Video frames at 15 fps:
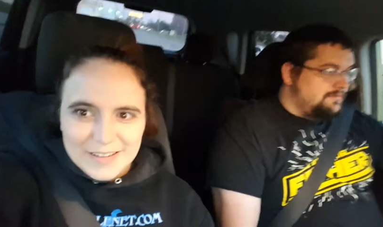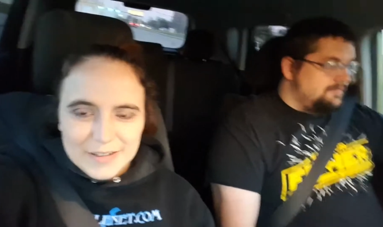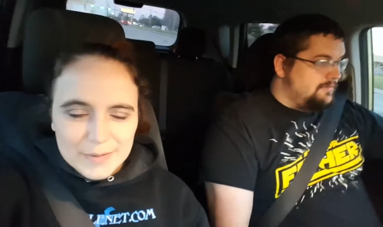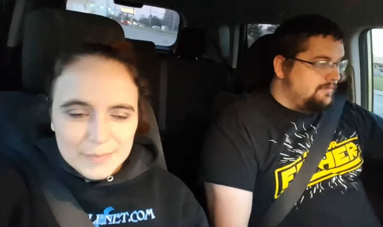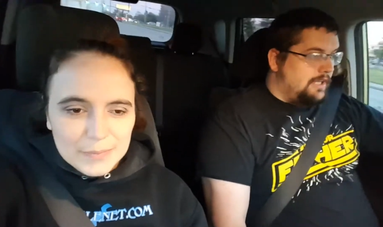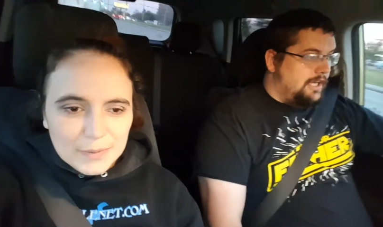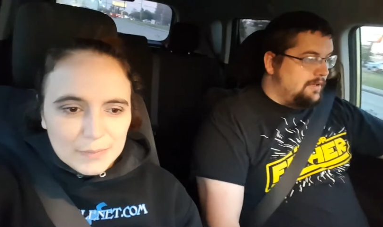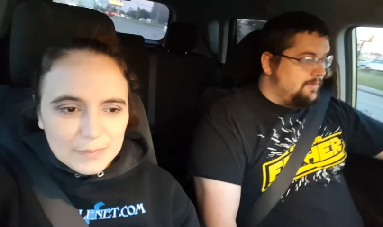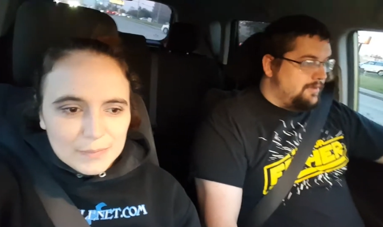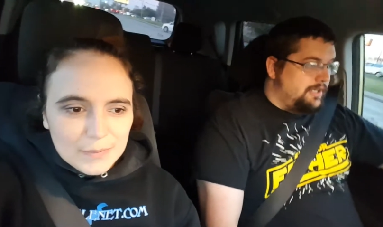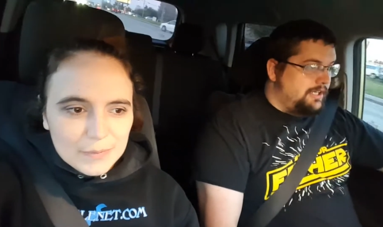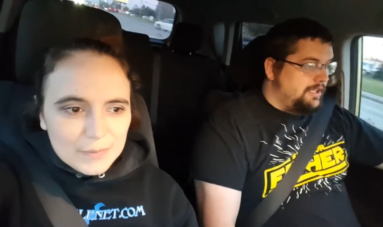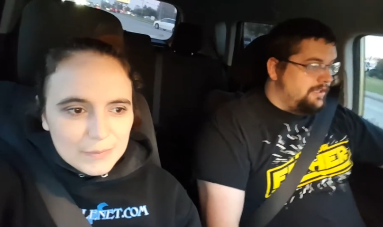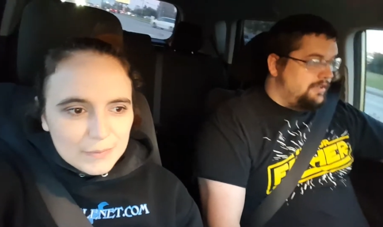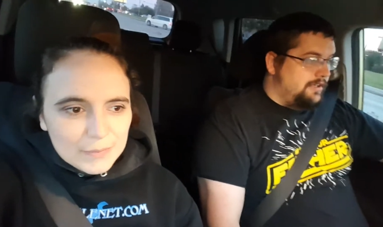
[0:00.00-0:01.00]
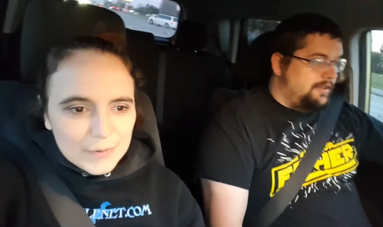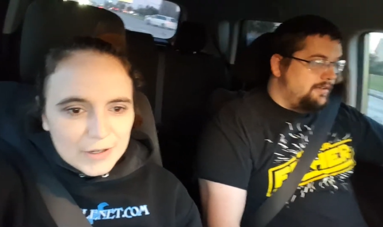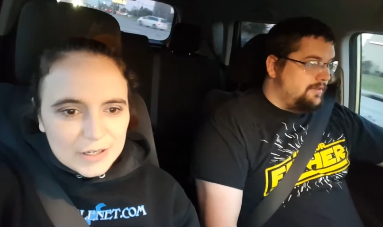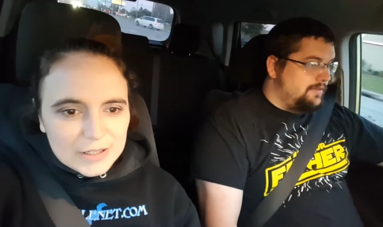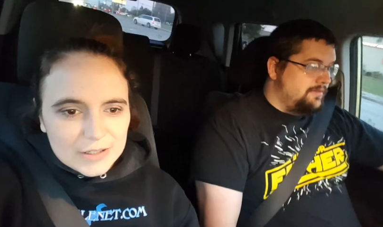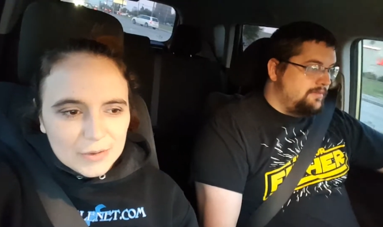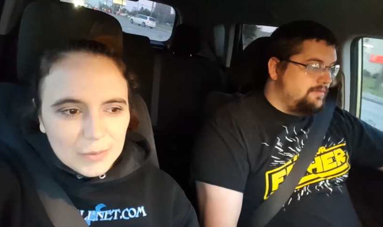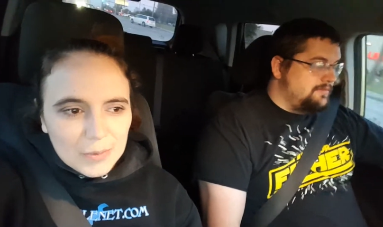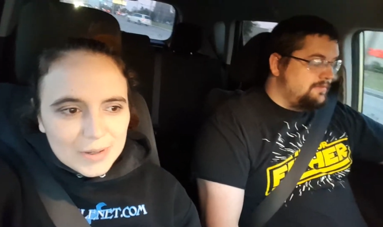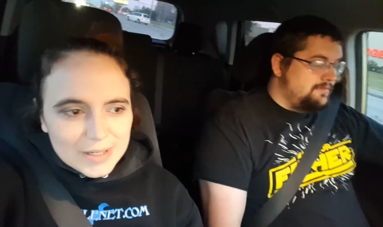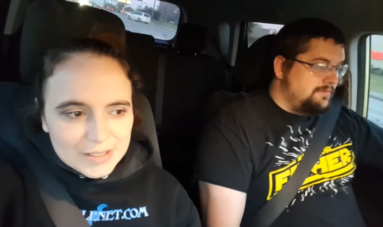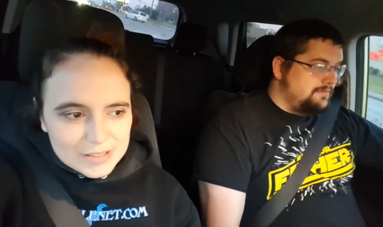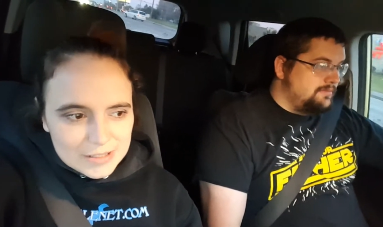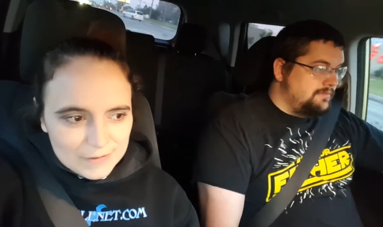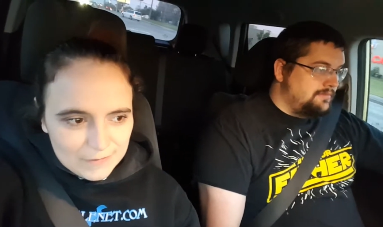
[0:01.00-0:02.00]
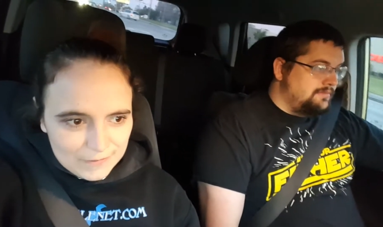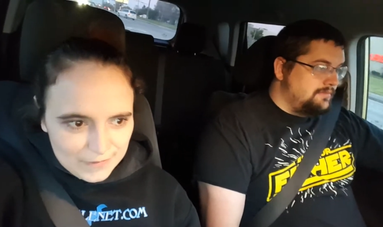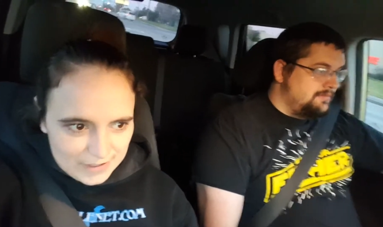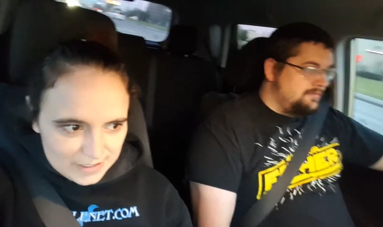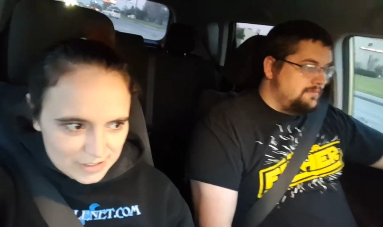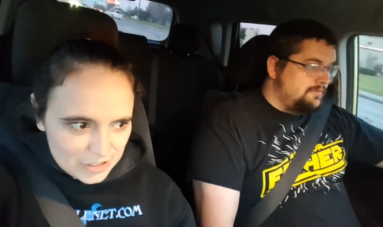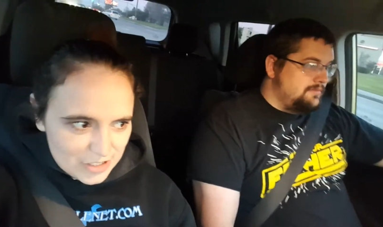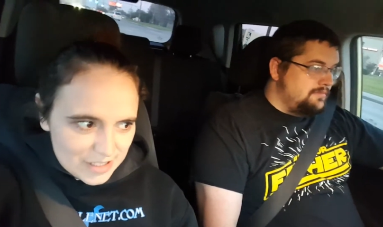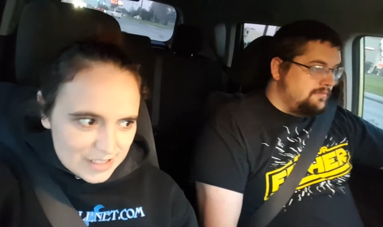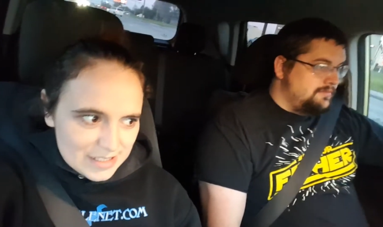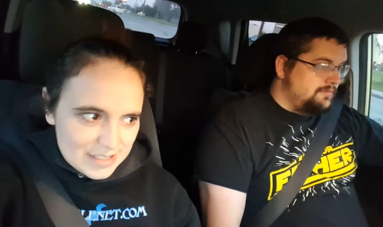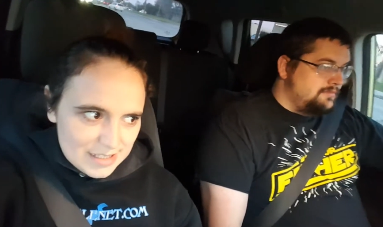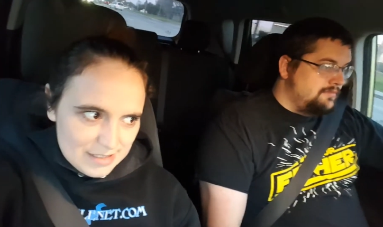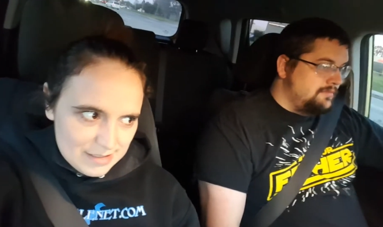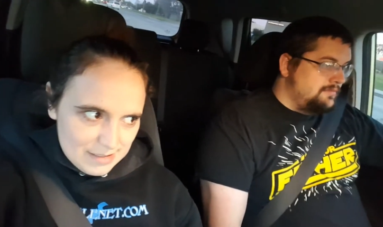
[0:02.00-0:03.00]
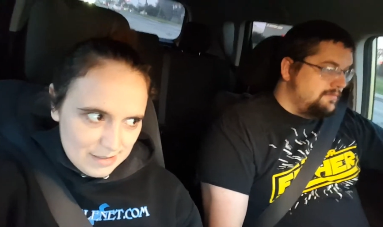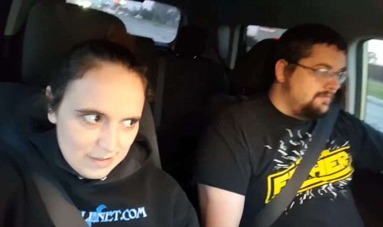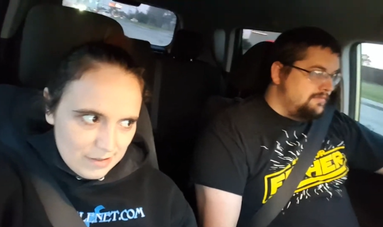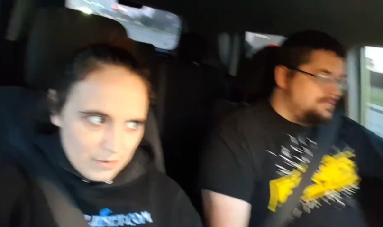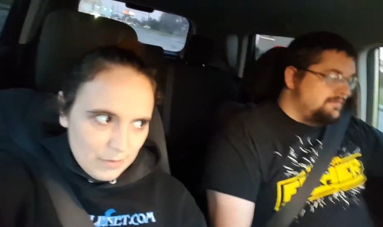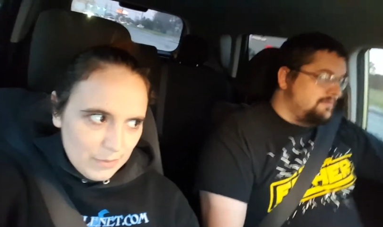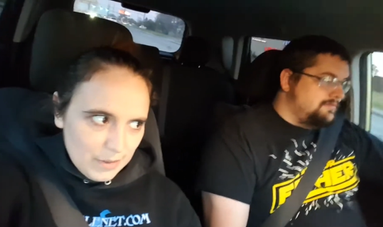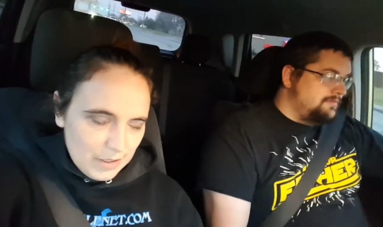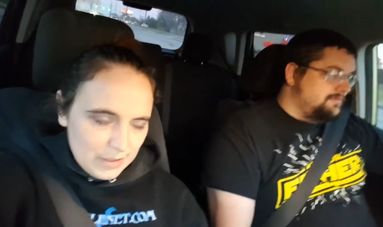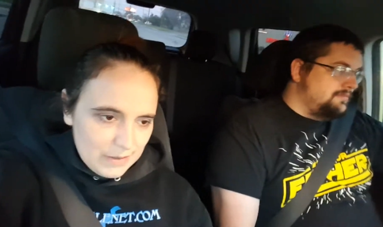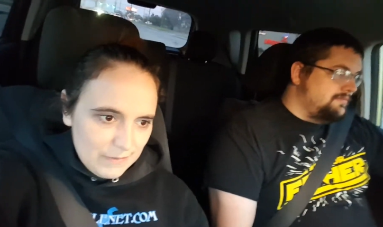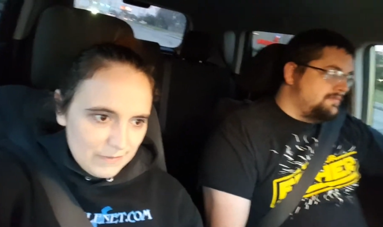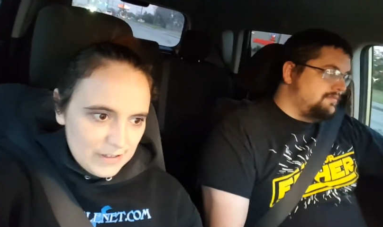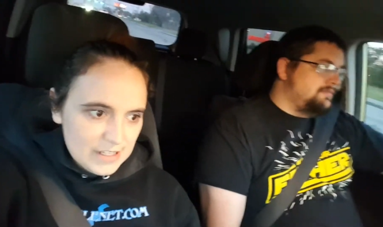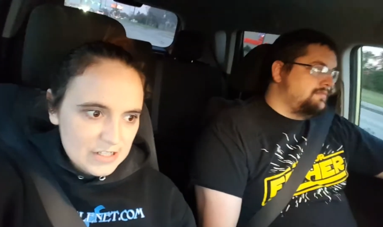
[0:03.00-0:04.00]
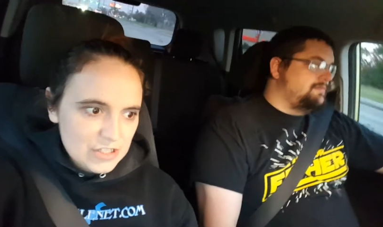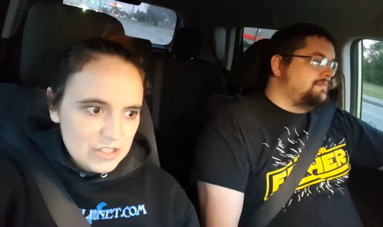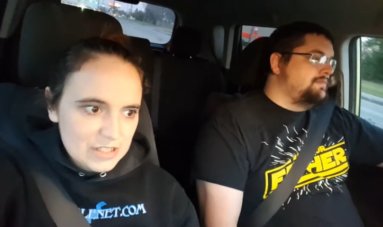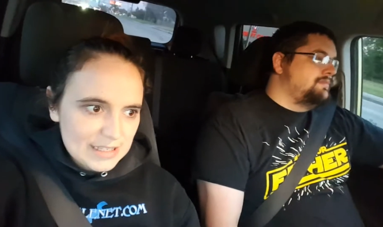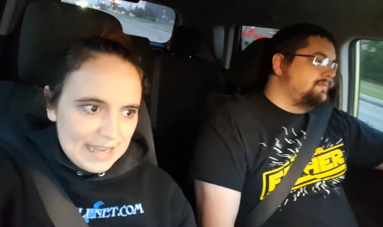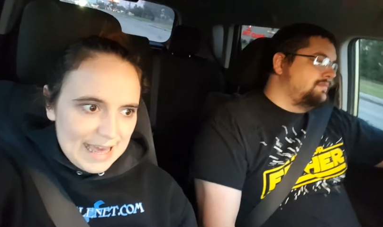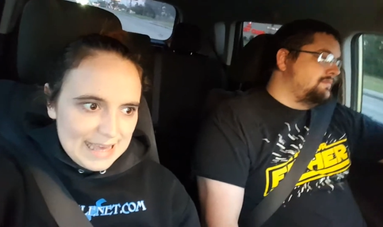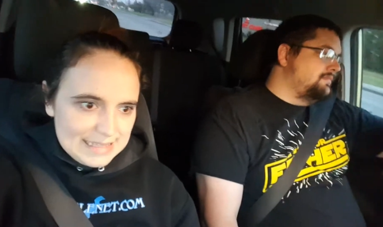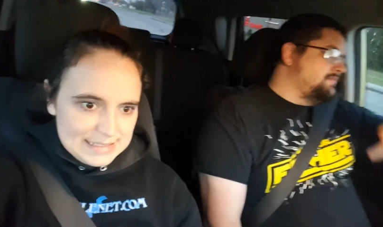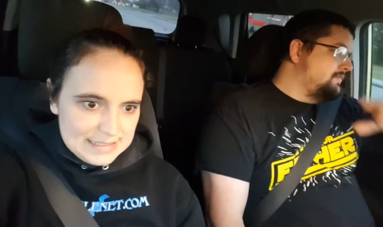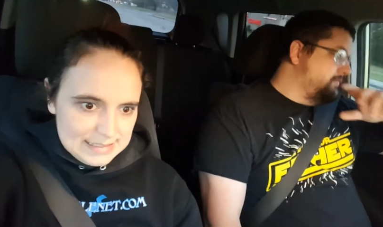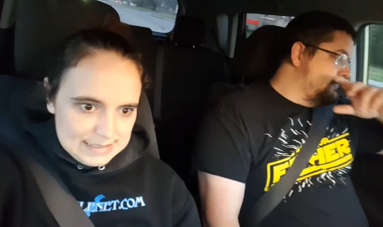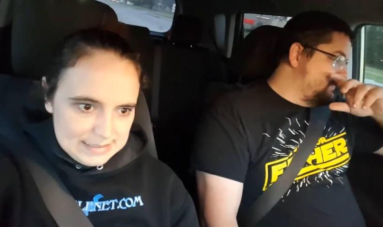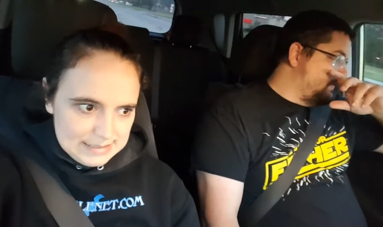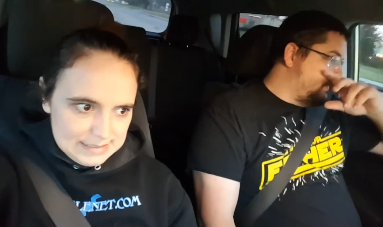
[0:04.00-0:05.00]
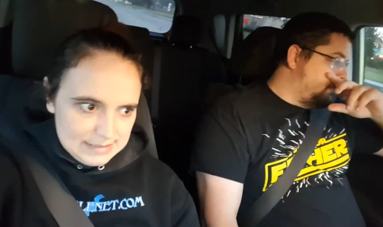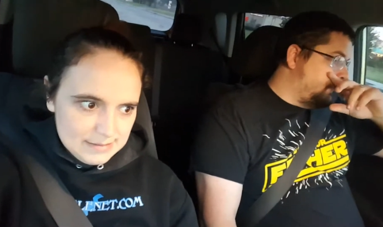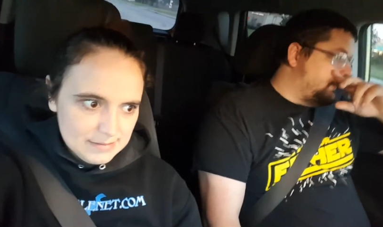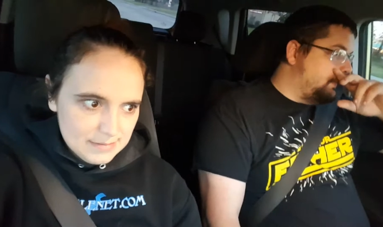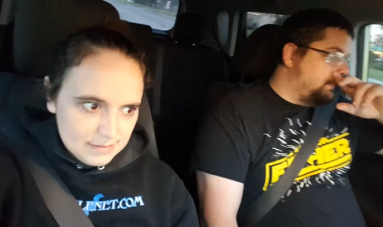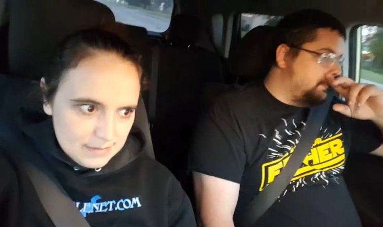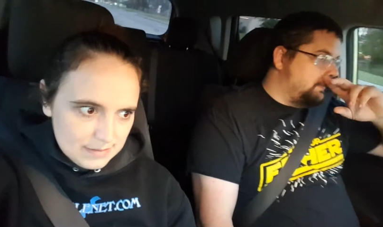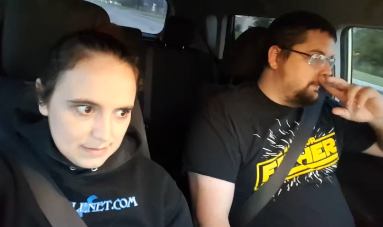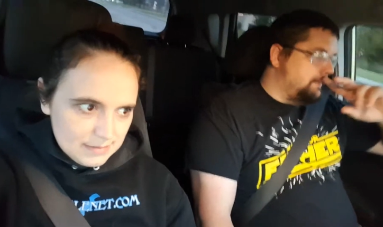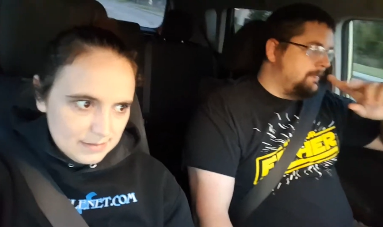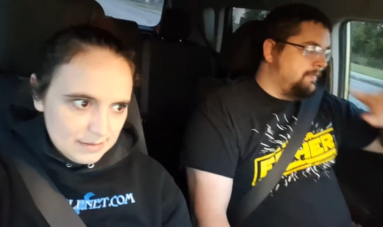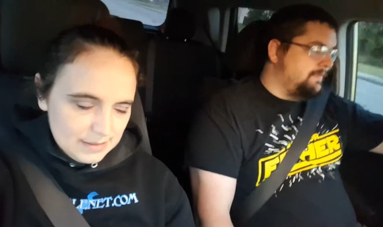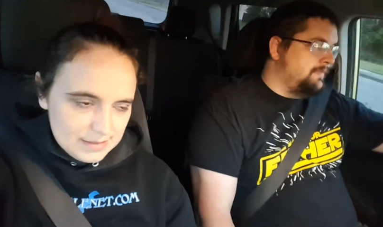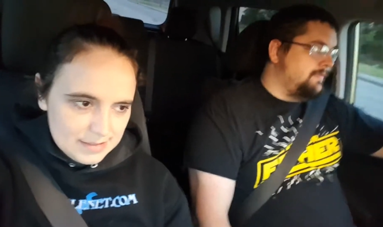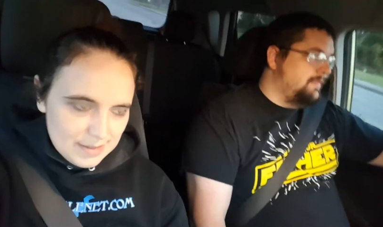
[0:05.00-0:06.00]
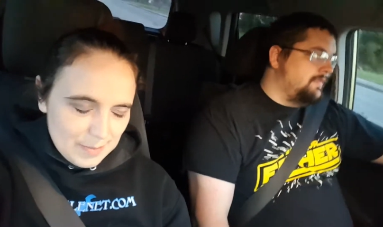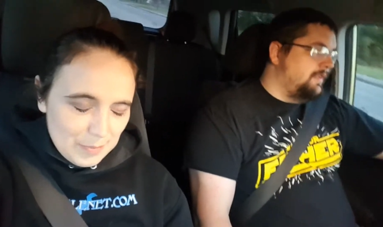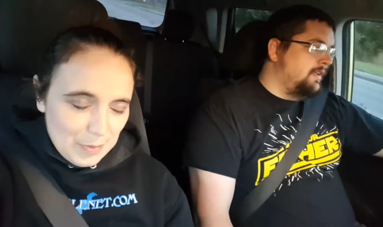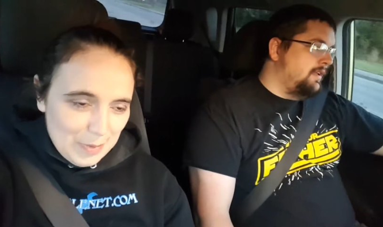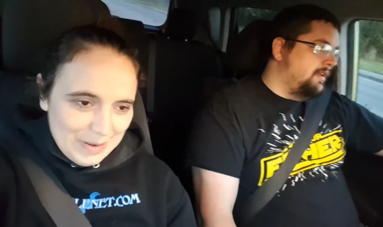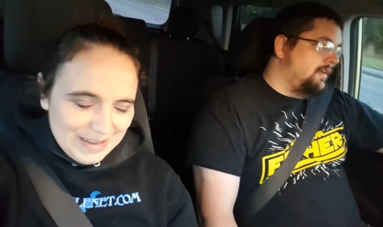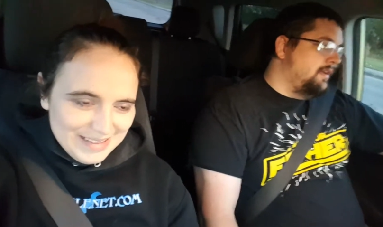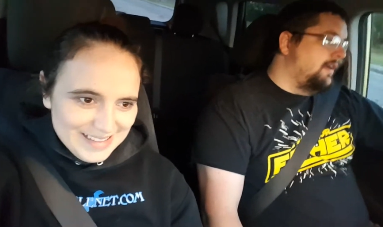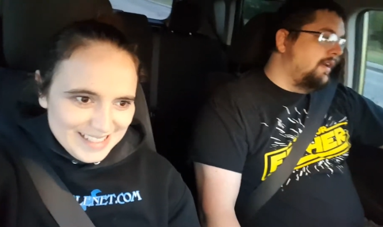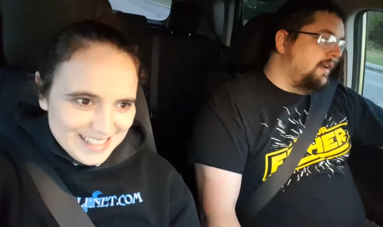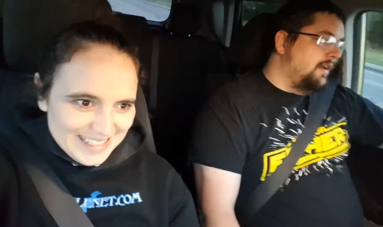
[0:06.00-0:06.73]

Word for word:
Speaker 1: Not but really, no. We're going to finish this season, though. We're going to finish last season at some point.